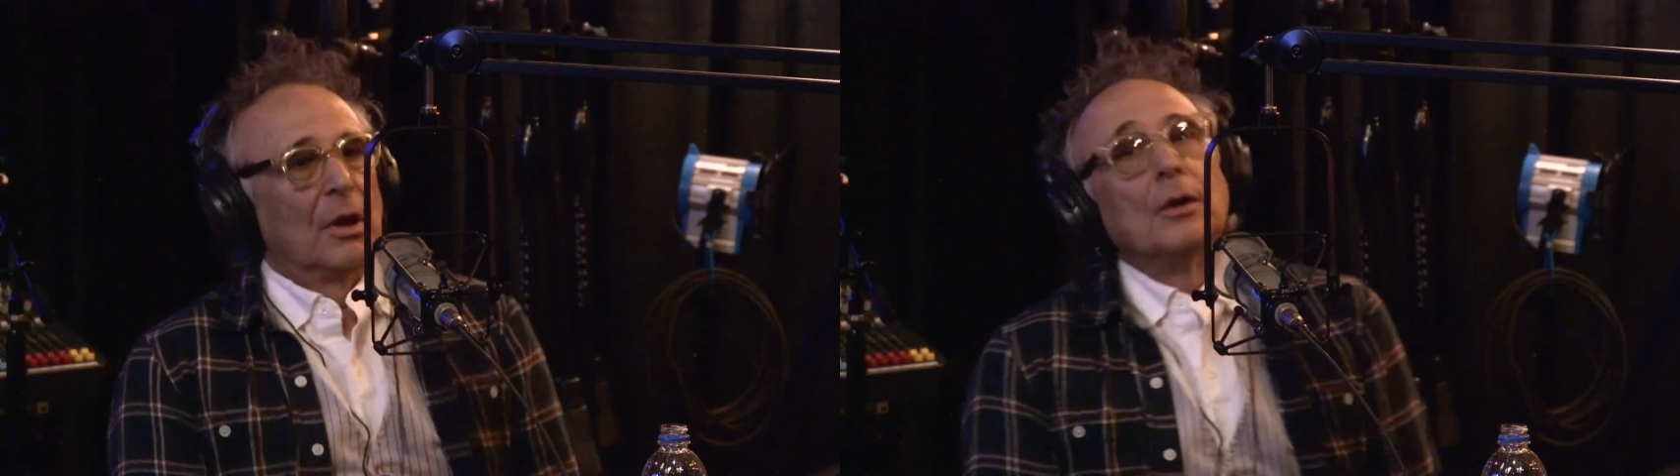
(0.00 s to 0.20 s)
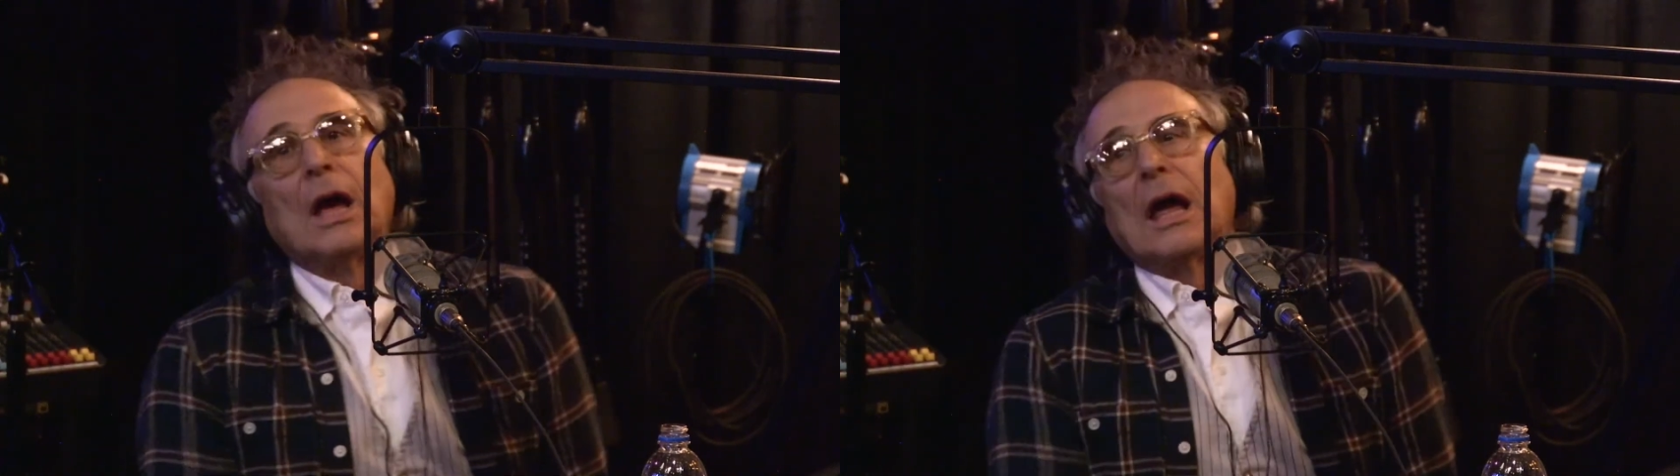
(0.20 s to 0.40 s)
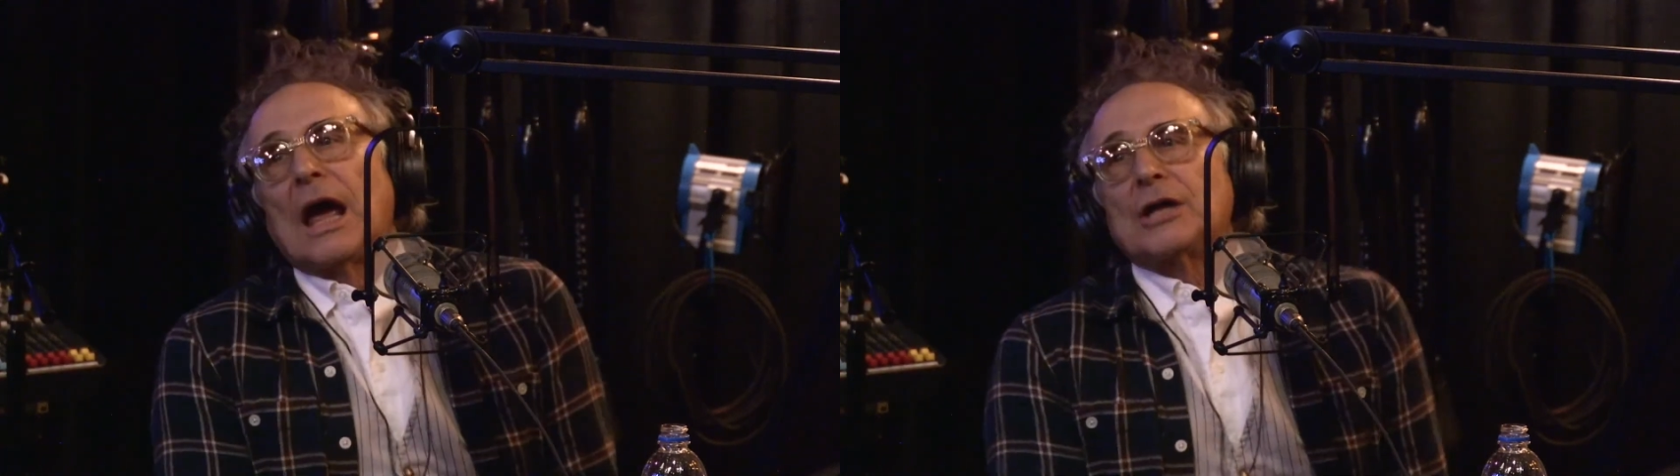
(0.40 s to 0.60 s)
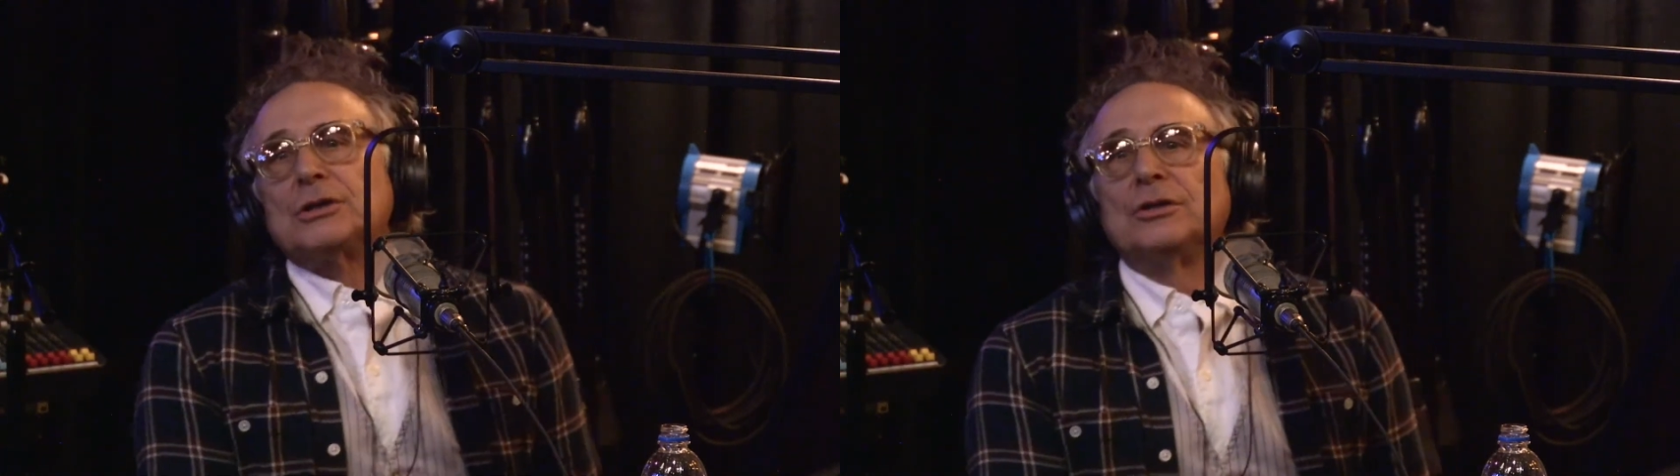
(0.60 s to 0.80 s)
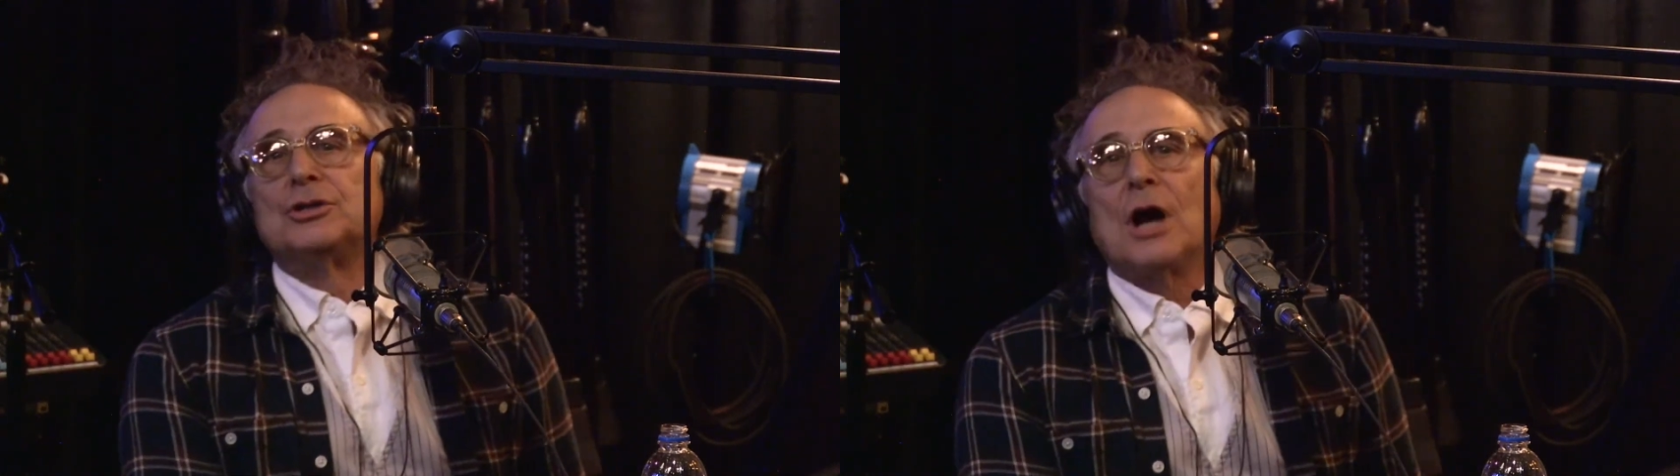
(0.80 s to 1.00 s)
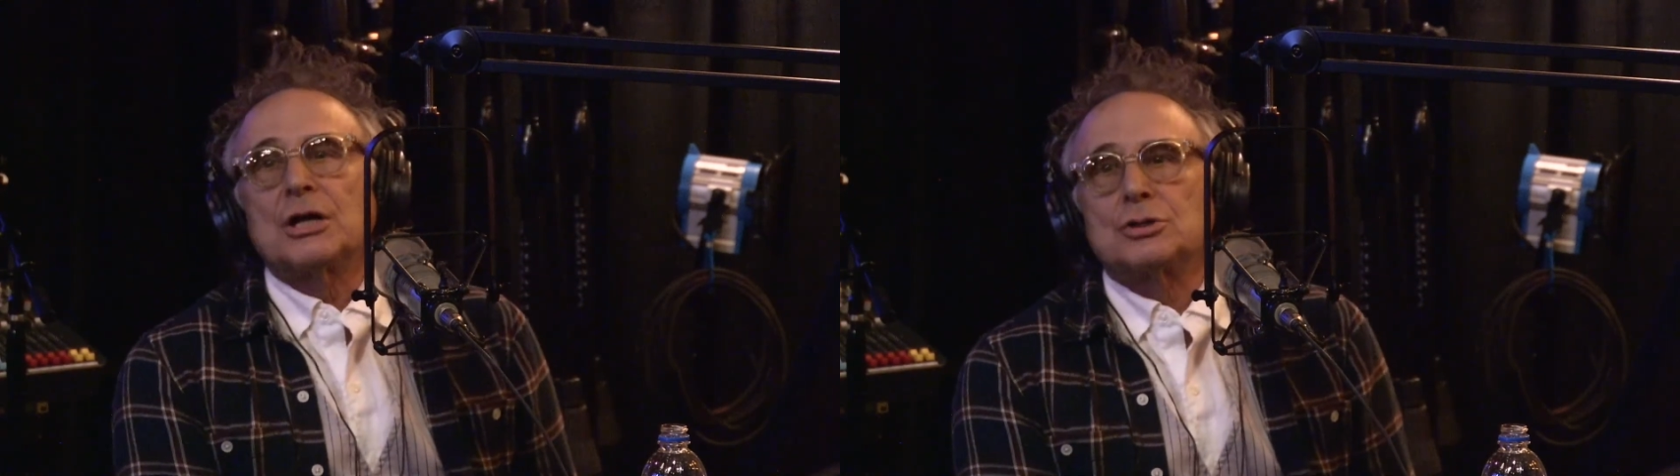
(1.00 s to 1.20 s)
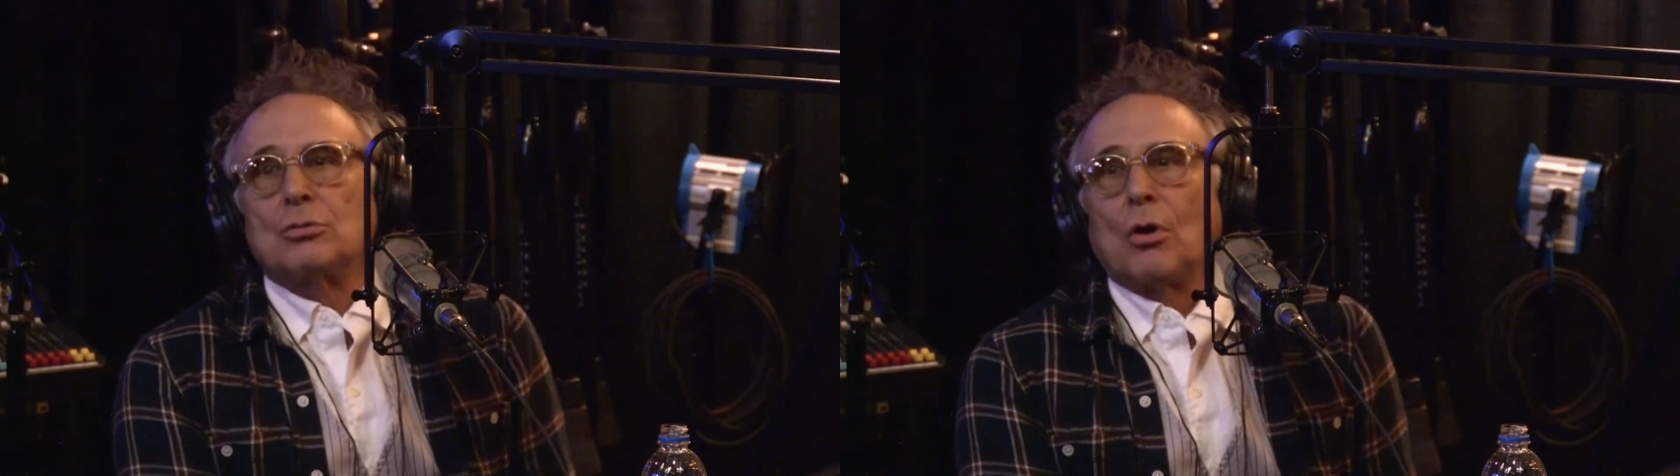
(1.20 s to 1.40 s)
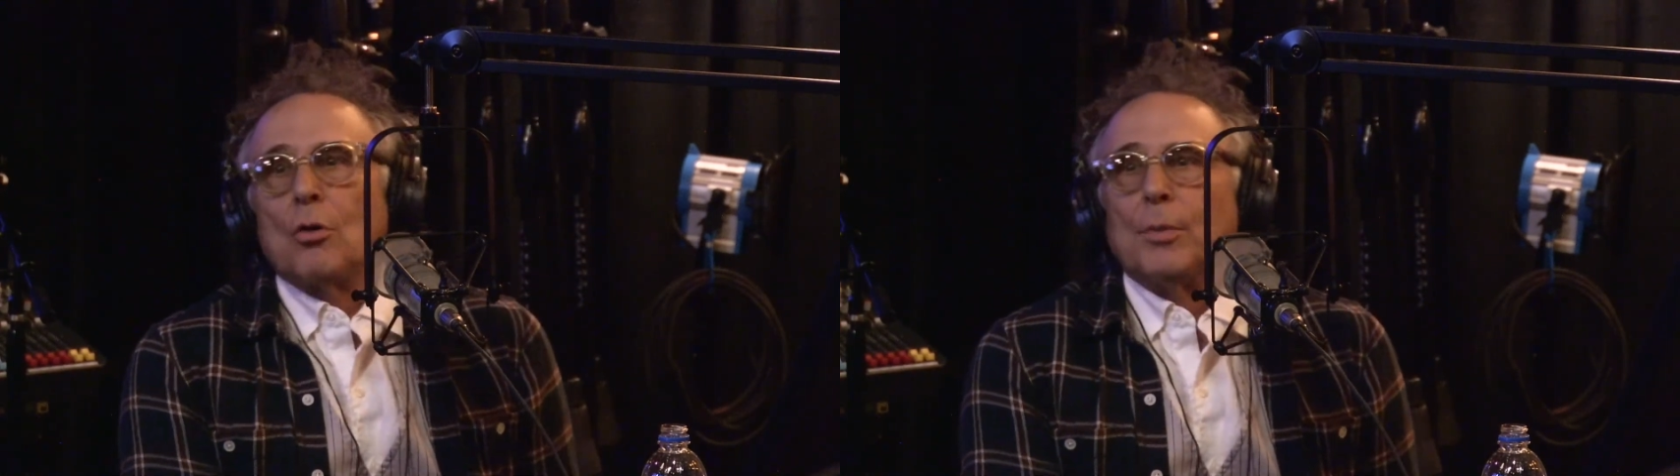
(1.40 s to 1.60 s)
Actually, Josh
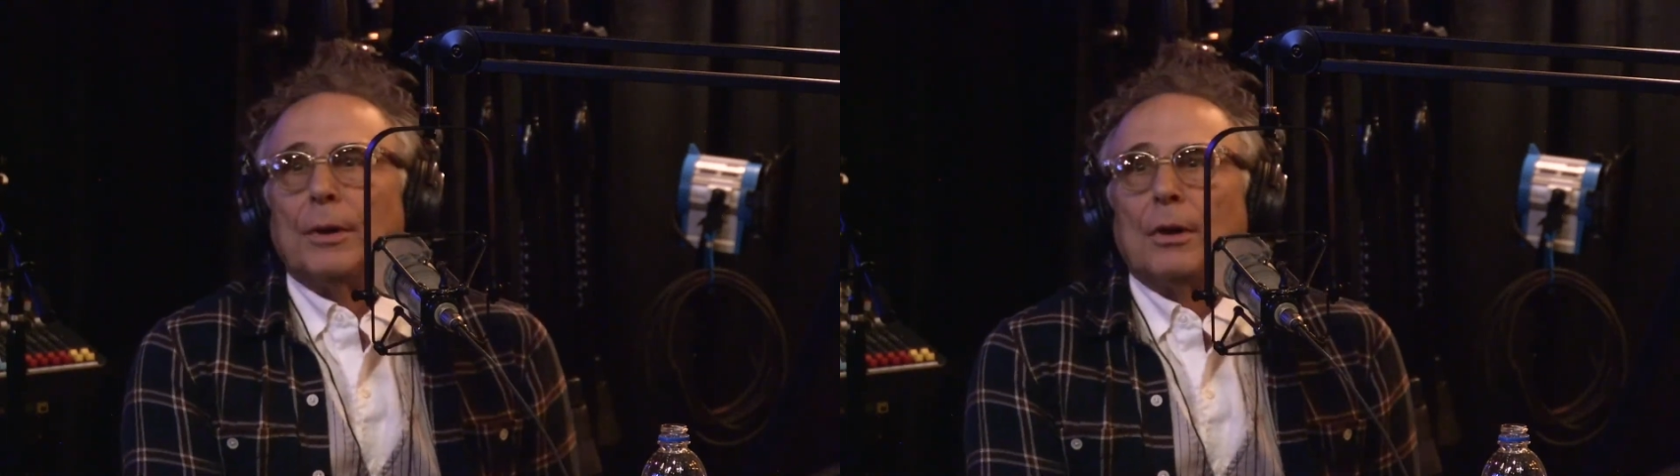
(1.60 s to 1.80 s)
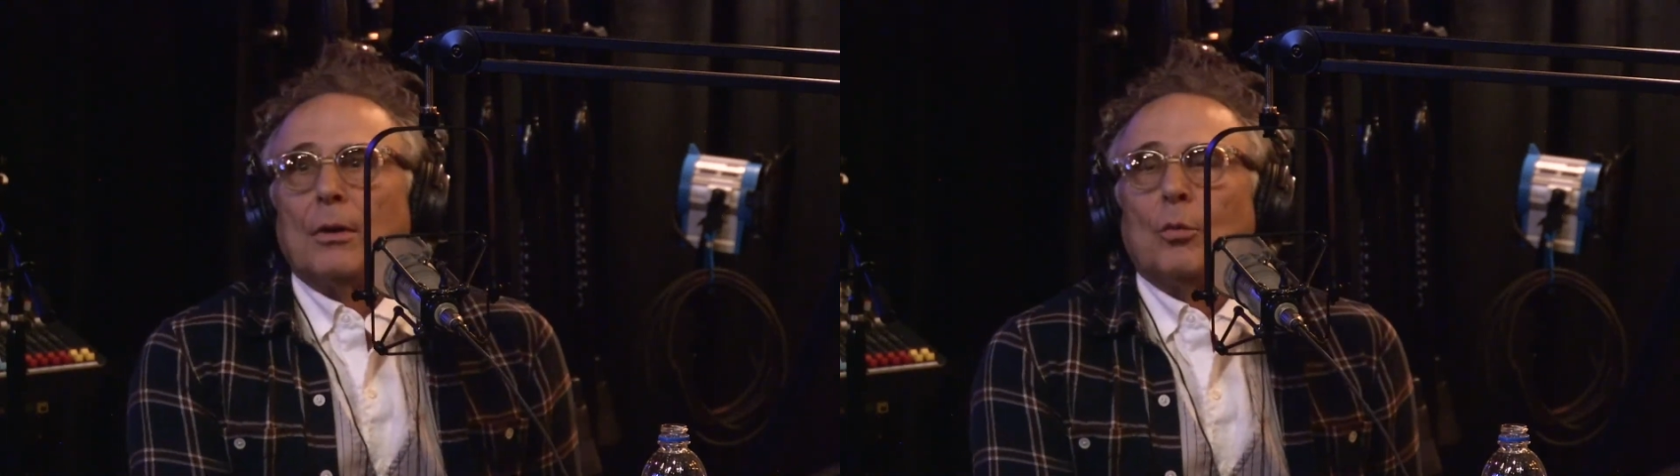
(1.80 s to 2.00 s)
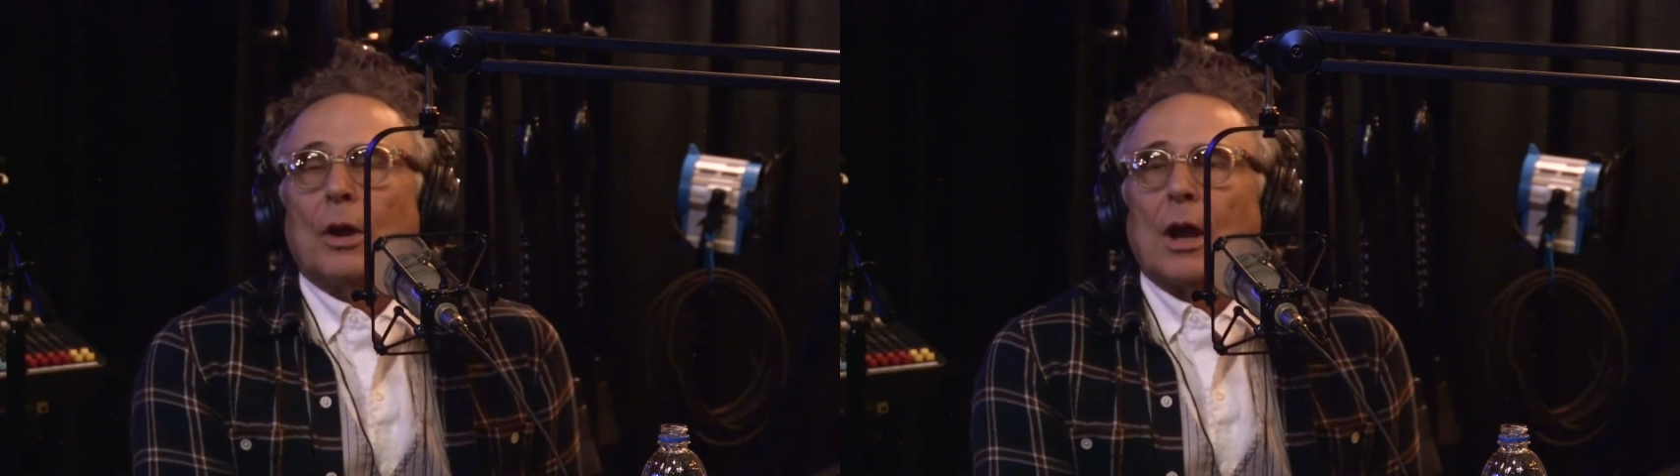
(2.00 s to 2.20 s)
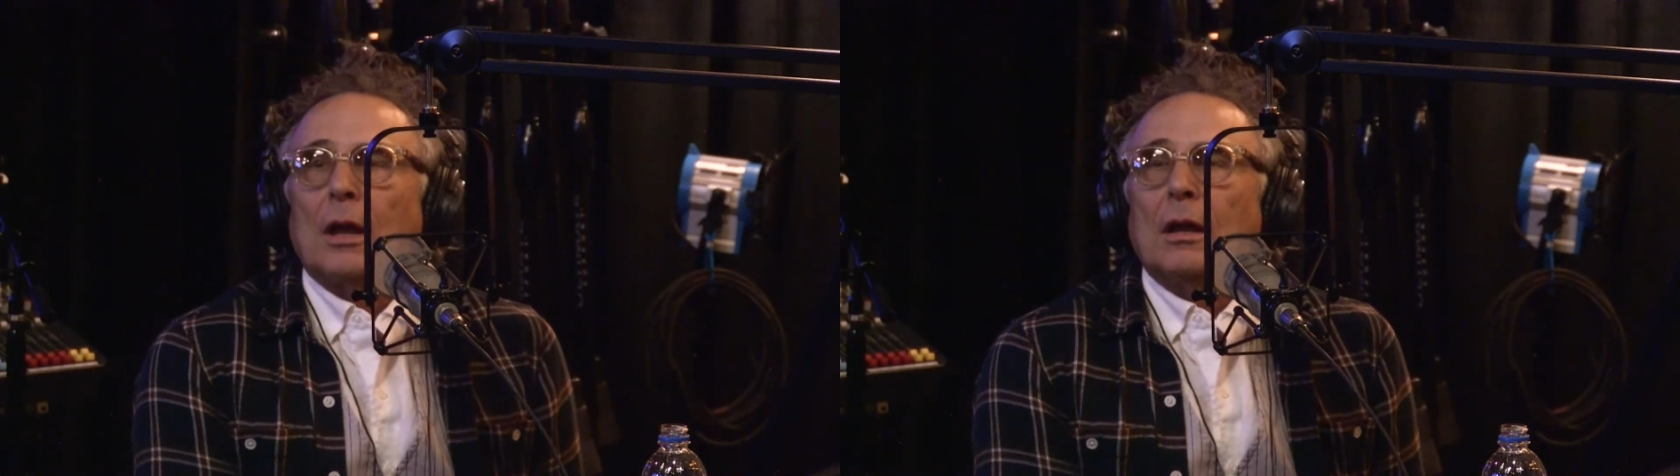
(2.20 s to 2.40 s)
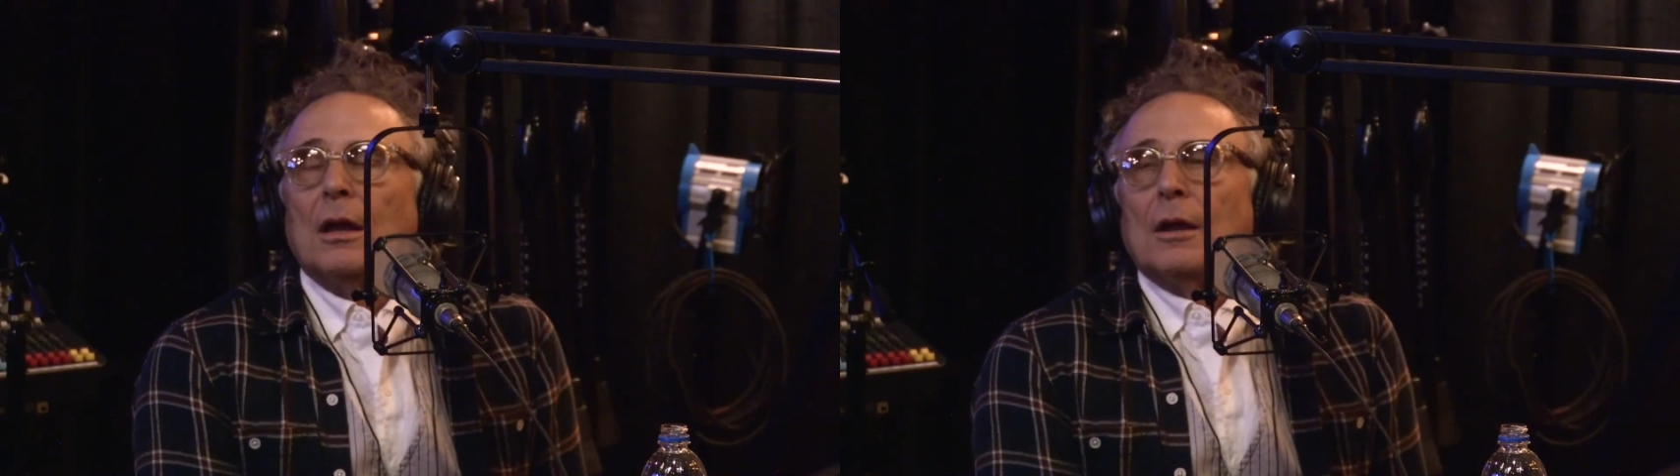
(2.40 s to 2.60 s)
Groban, when I